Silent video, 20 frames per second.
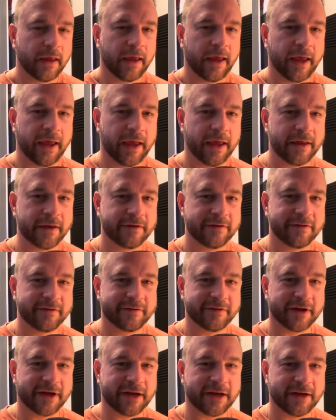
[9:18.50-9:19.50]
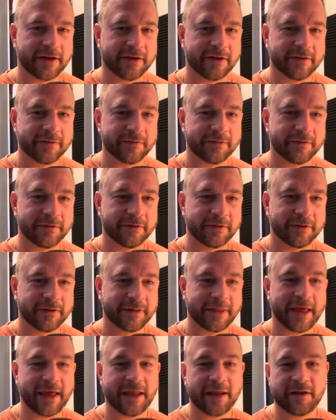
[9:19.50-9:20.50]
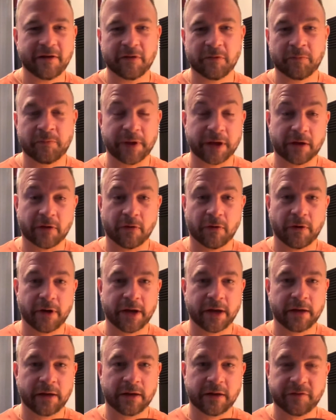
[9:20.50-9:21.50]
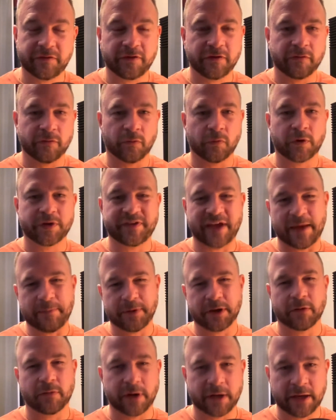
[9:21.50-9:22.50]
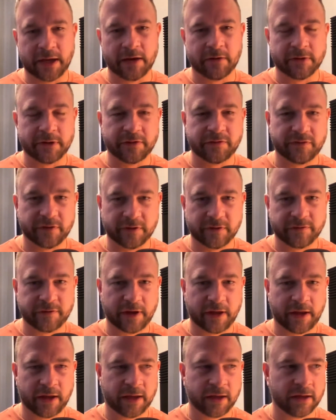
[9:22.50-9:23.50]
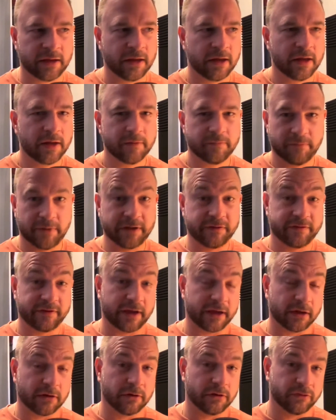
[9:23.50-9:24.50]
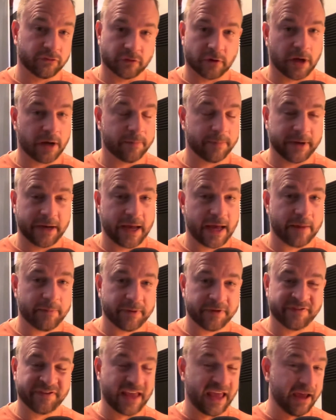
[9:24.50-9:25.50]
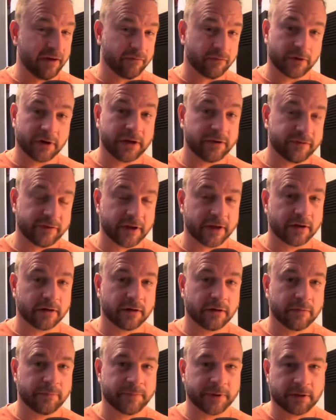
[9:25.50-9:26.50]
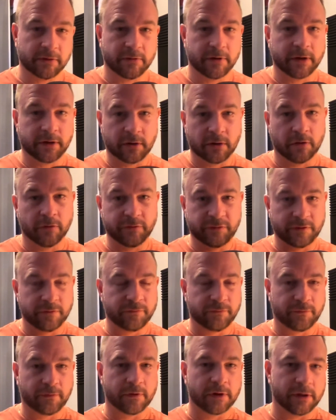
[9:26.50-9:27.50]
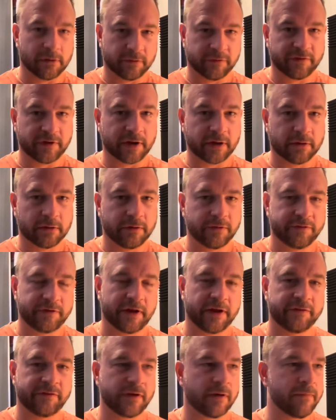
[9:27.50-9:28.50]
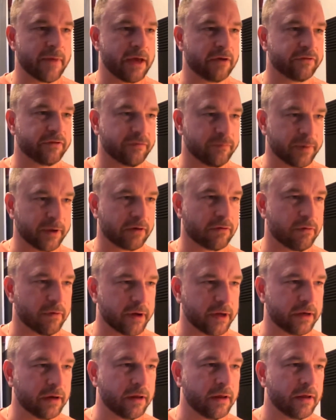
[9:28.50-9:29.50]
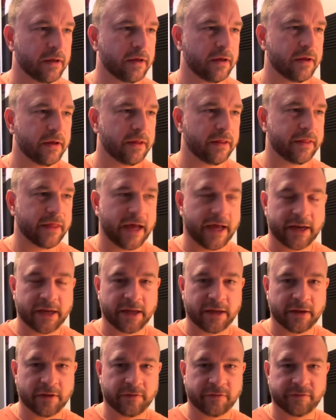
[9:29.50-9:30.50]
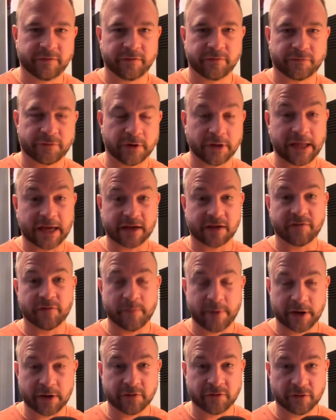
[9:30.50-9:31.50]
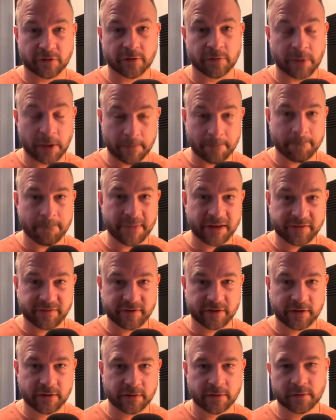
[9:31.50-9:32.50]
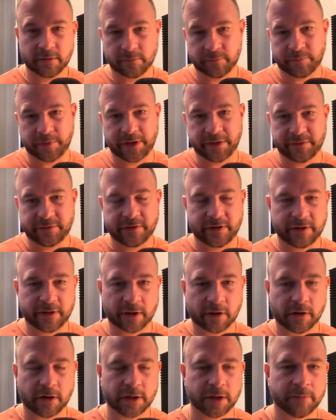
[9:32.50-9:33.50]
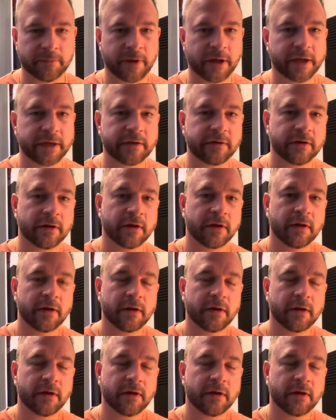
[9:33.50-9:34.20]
And then Bitcoin, this is what's happening right now. This is a mid-cycle drop. It happens every cycle. Bitcoin goes in 4-year cycles as the amount of Bitcoin that is, for lack of a better term, minted, but they call it mined.